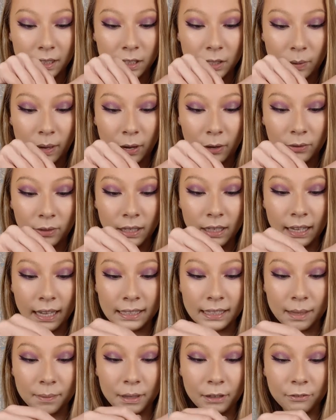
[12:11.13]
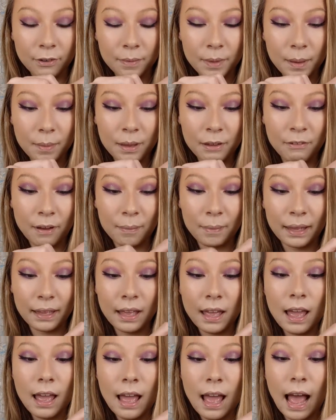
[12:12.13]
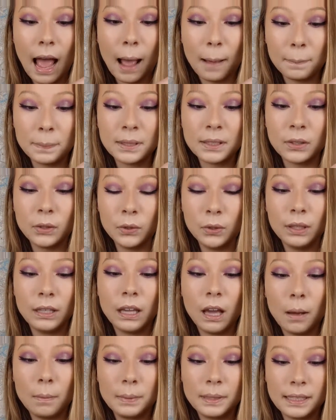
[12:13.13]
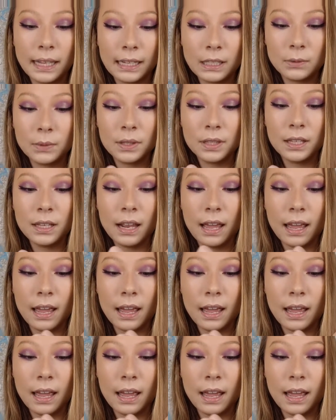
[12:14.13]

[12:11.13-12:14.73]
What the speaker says: So I only get something from them if I'm like absolutely obsessed with it.